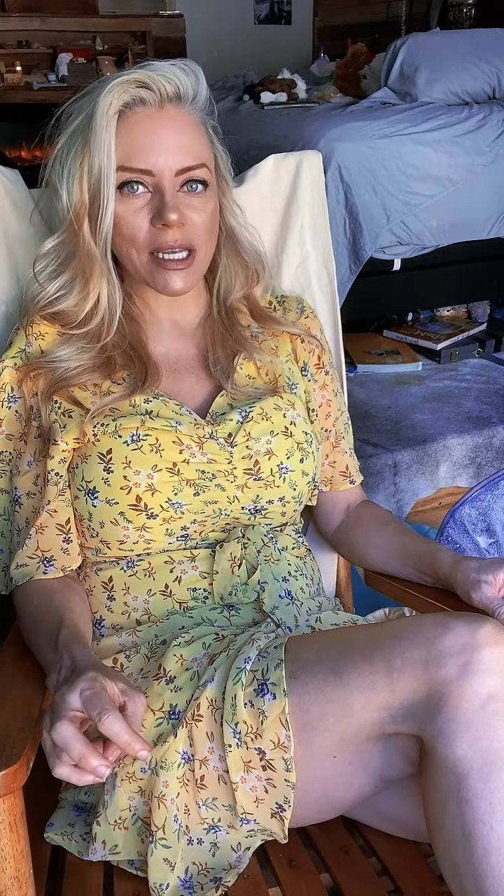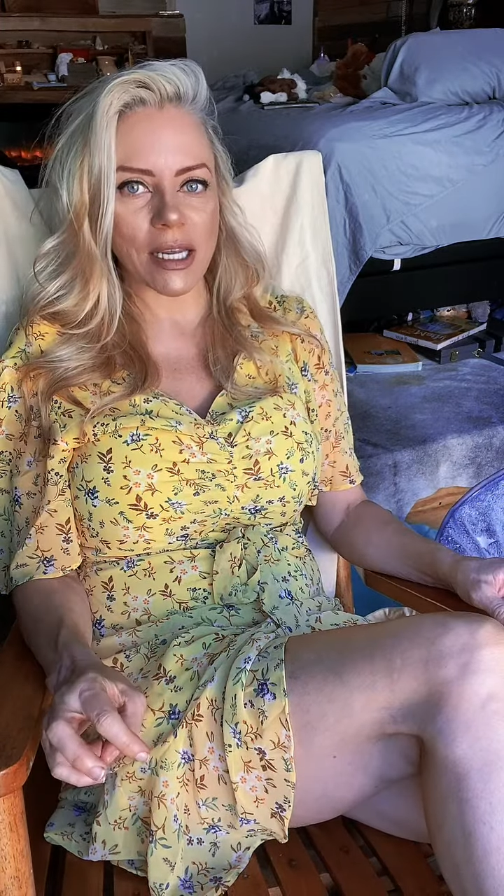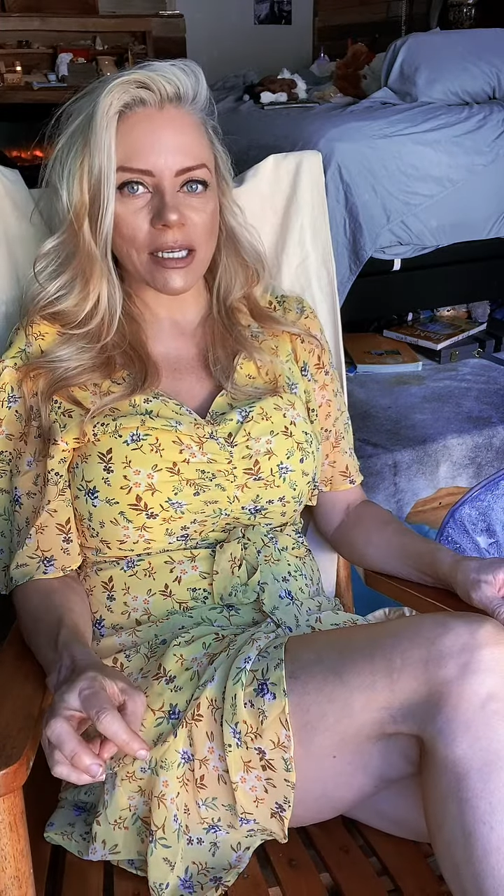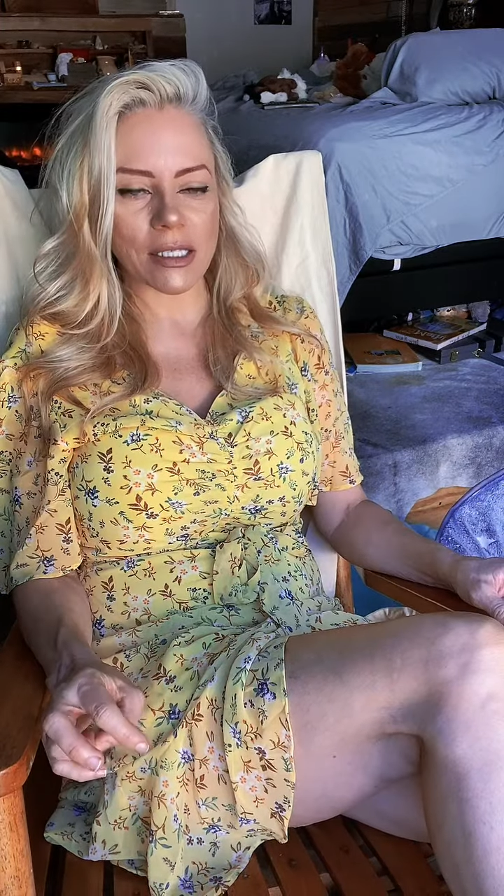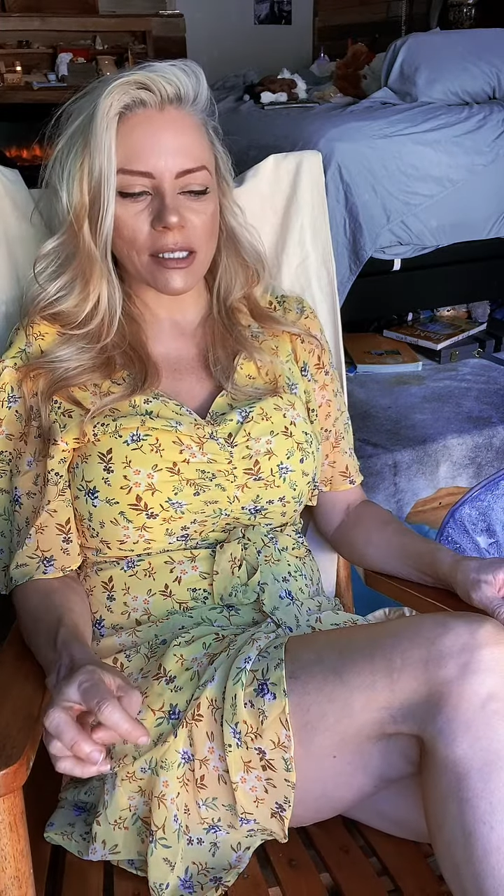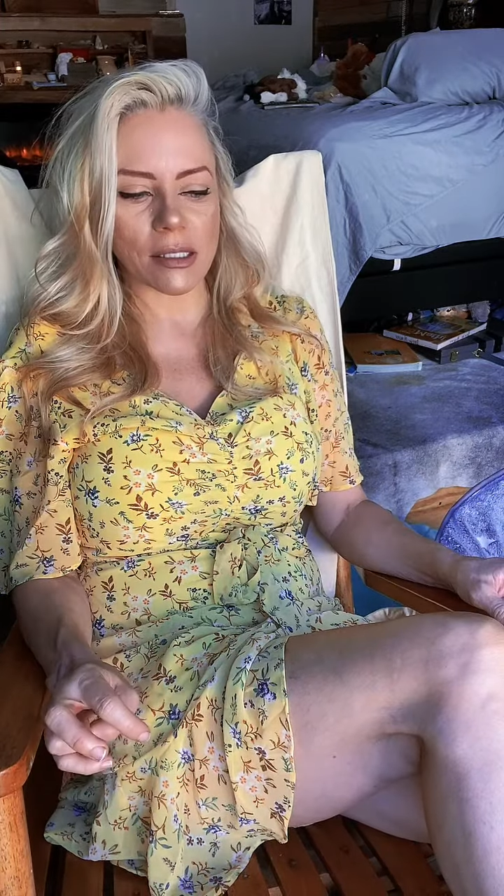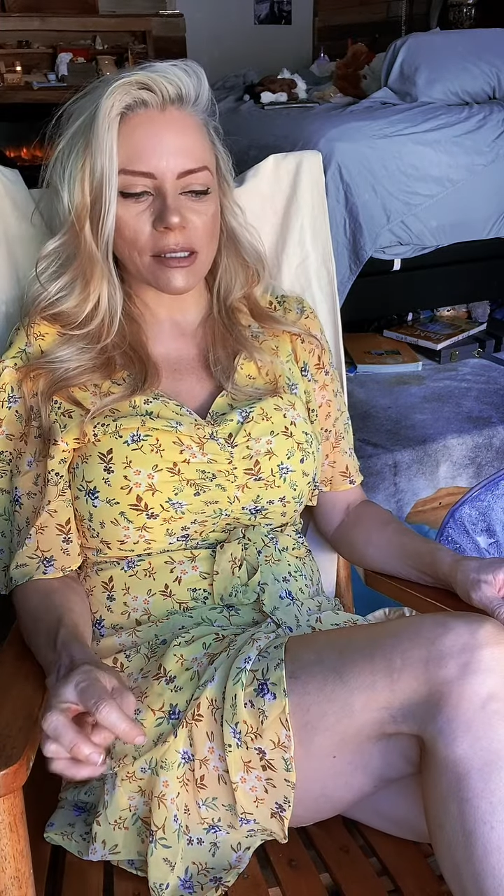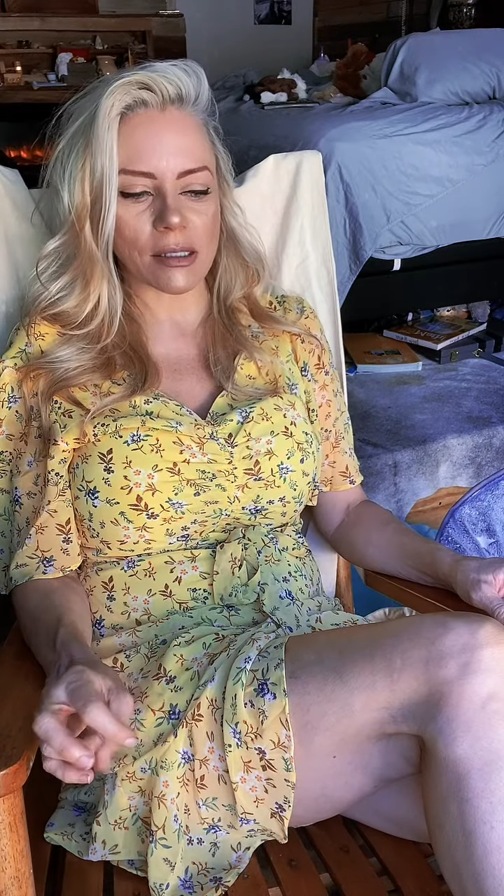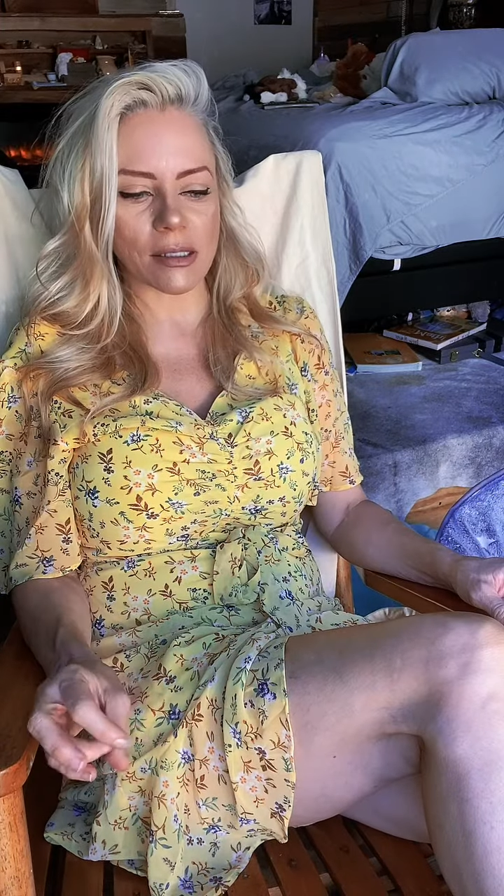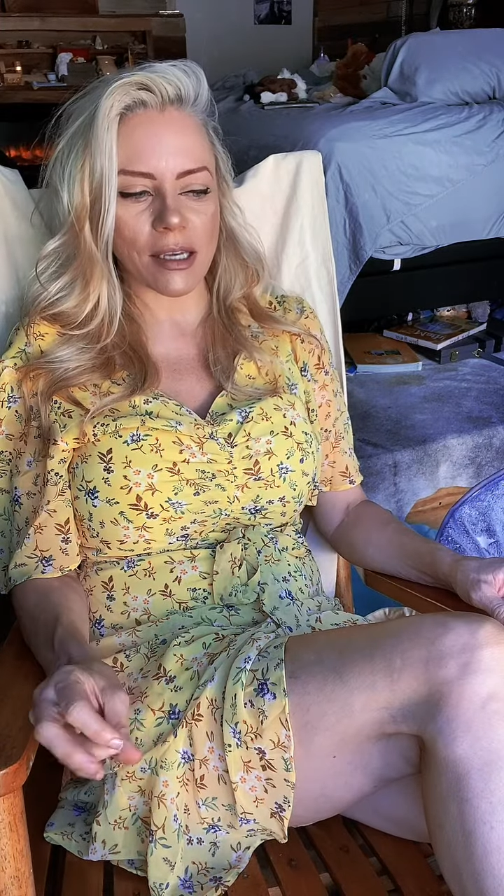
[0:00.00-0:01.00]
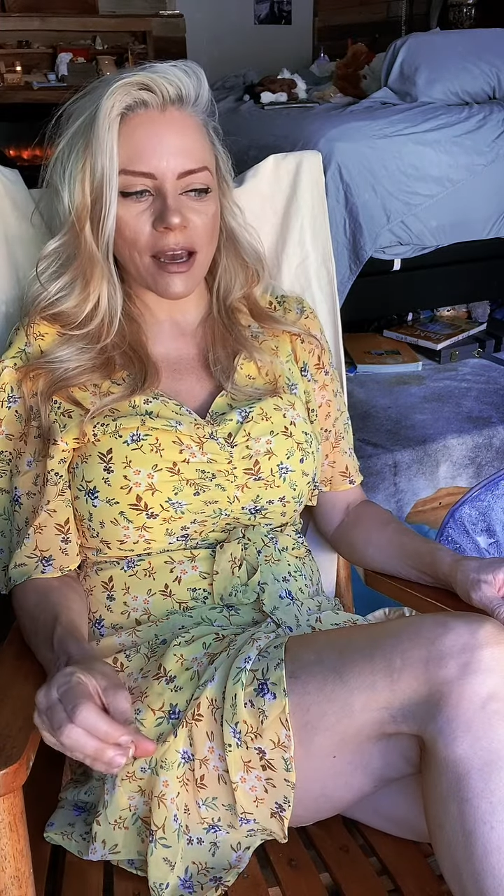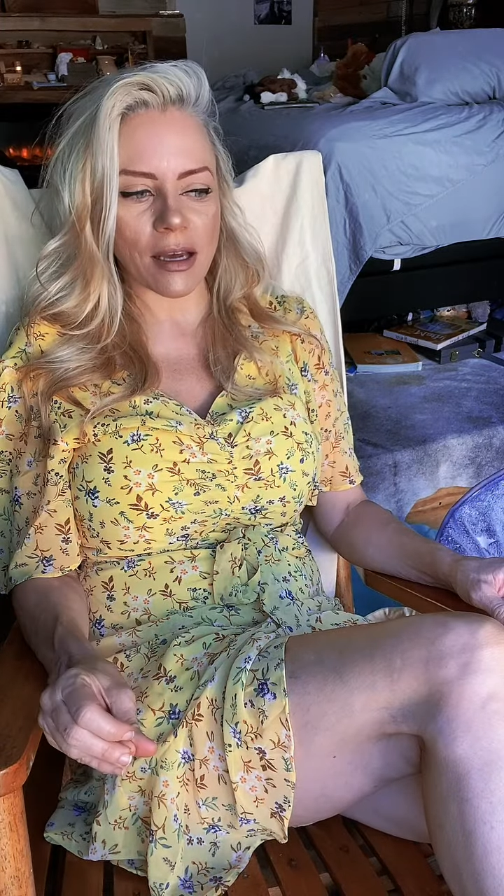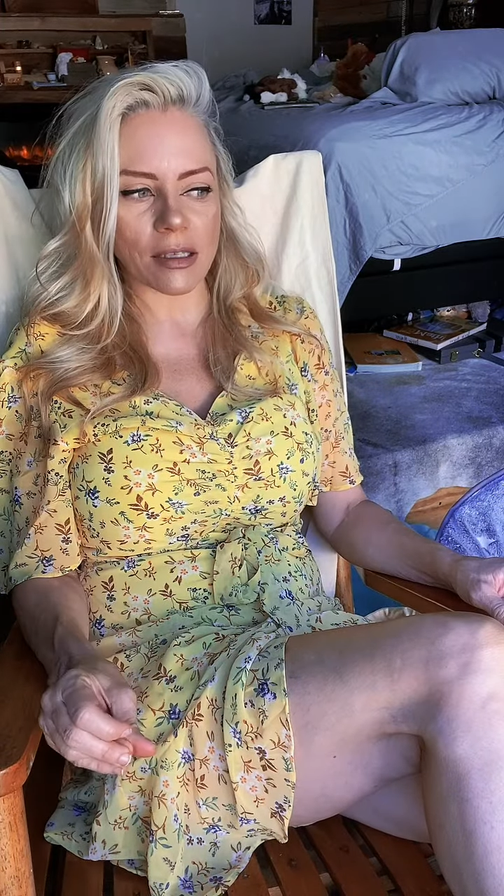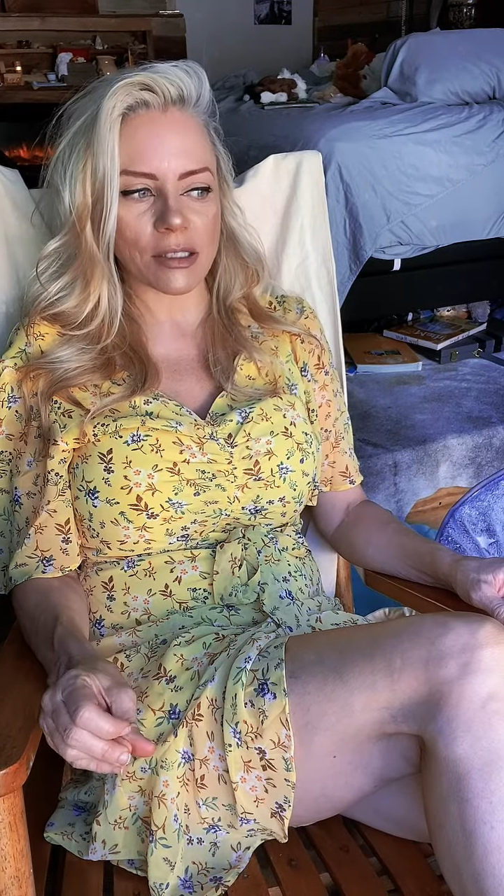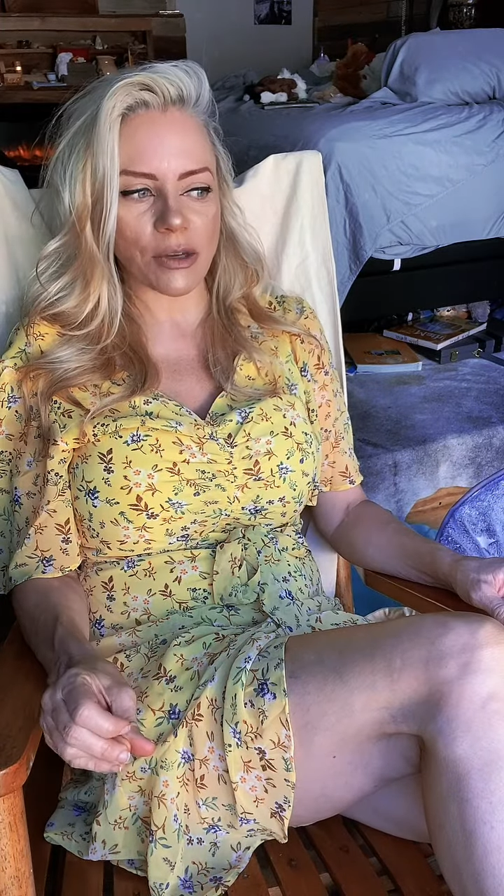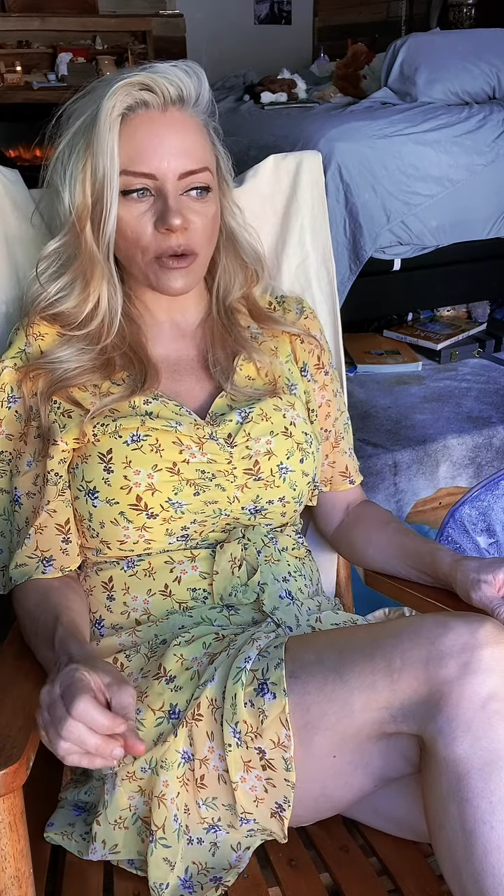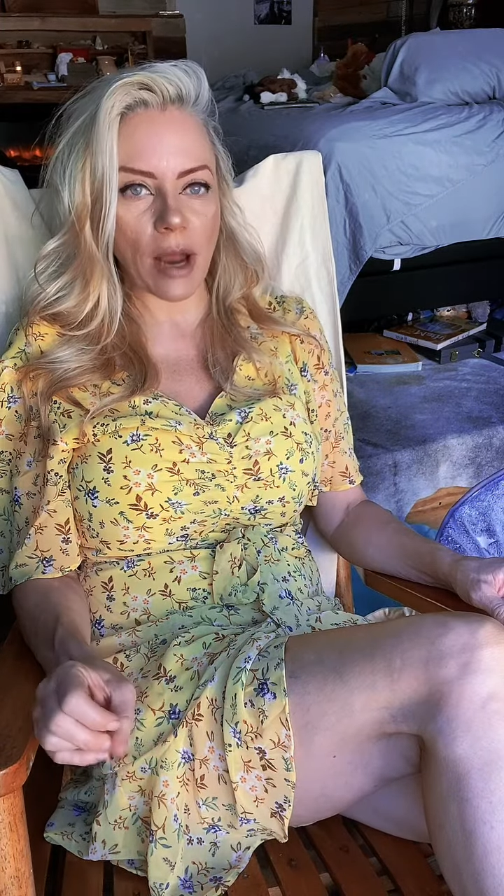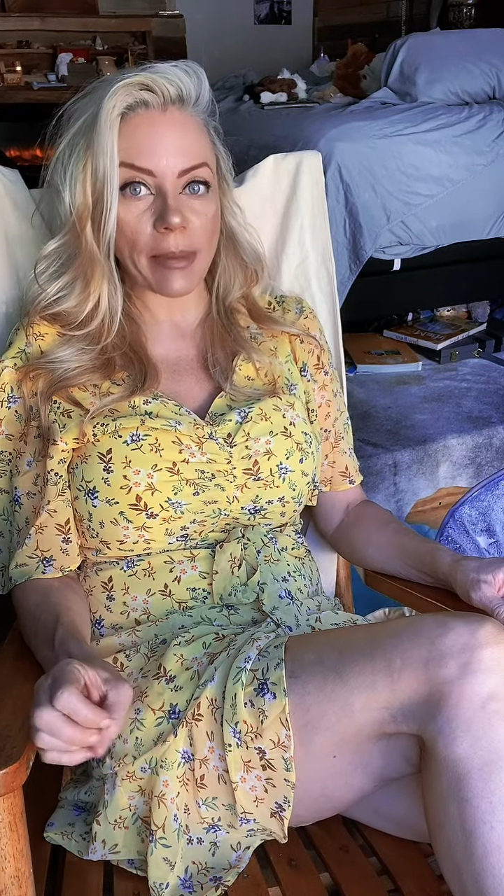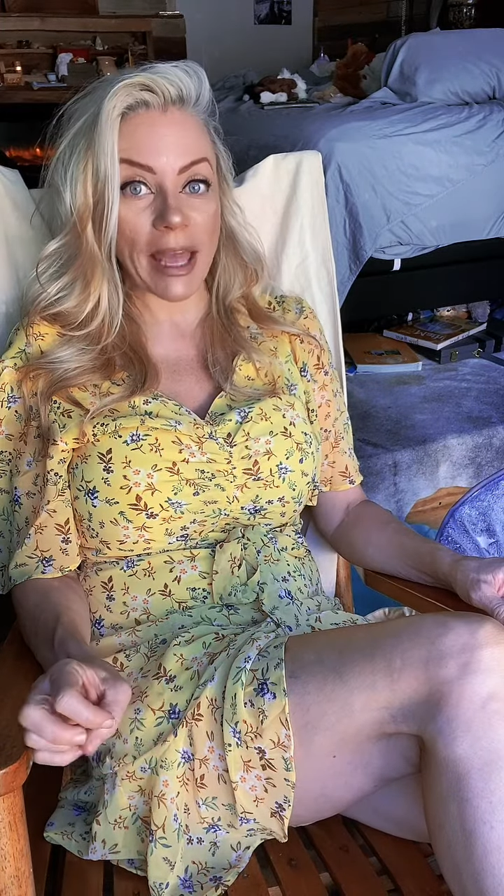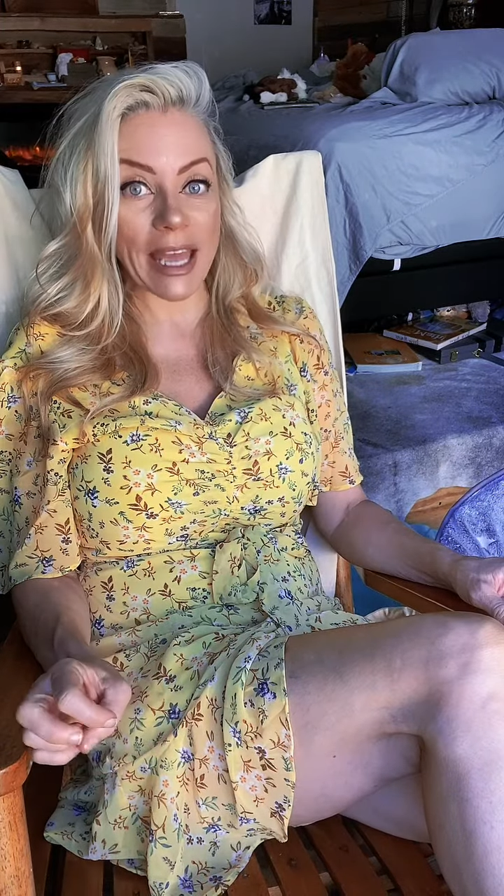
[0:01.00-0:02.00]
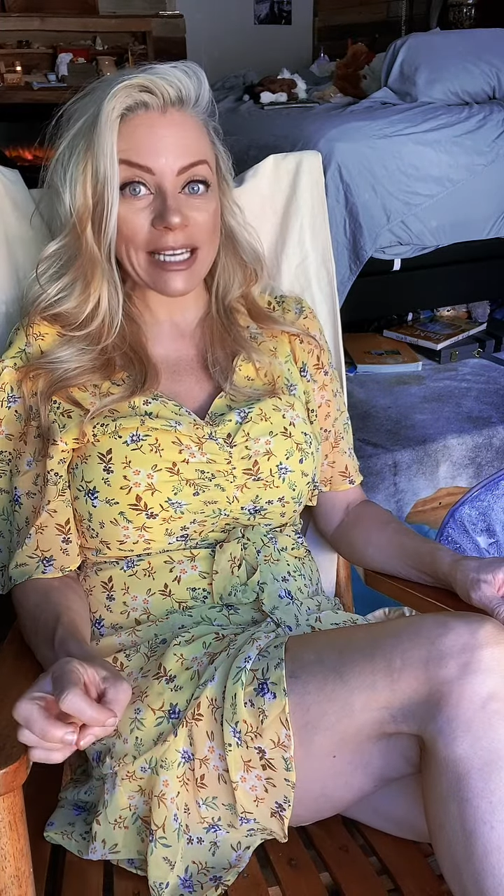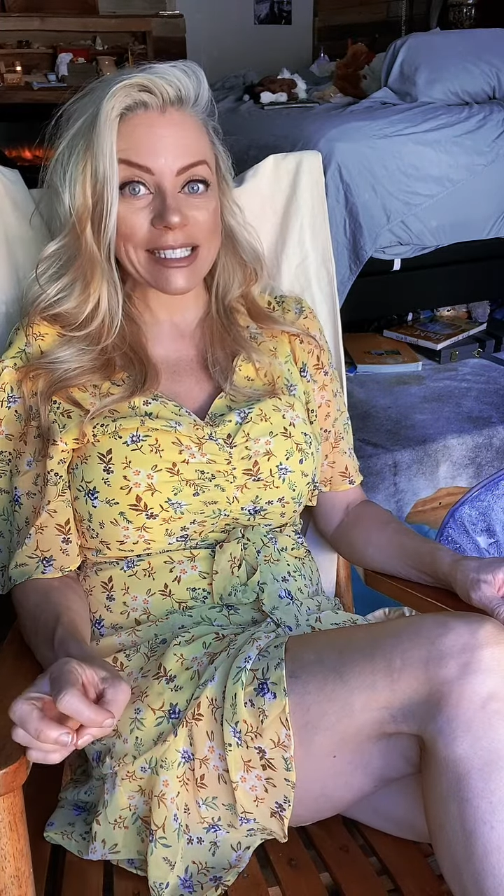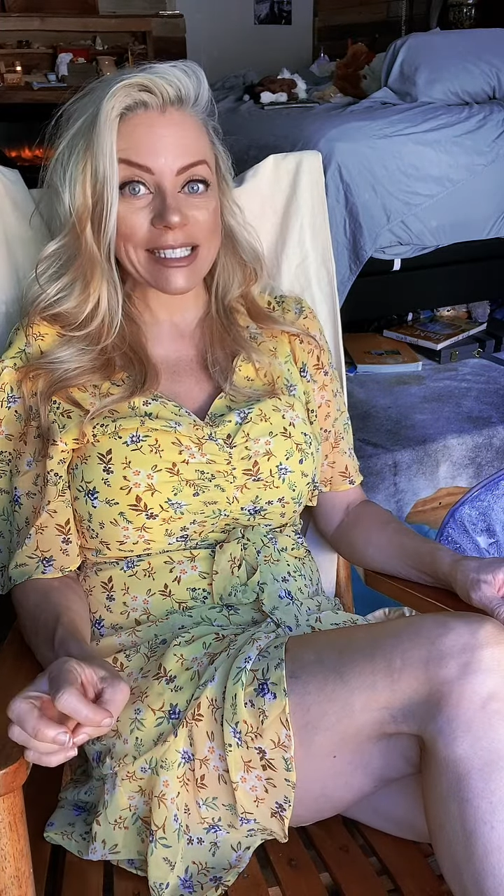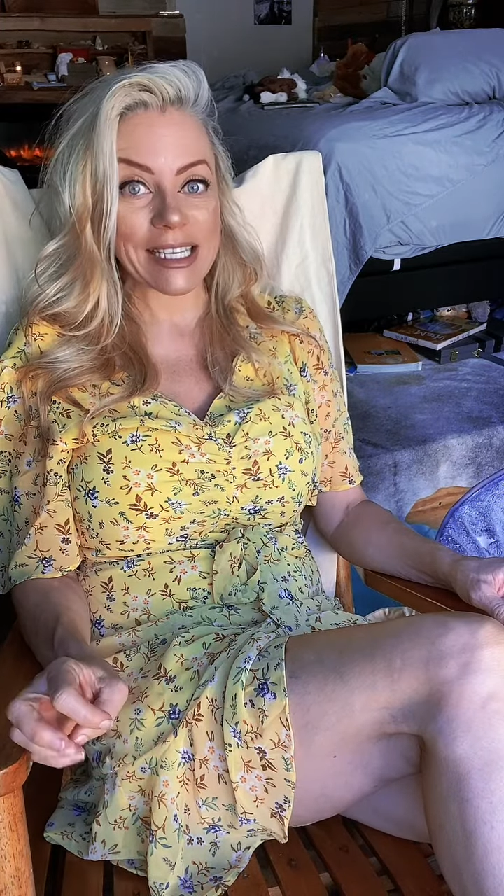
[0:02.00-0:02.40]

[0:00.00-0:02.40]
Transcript: And it's, yeah, so crab cakes.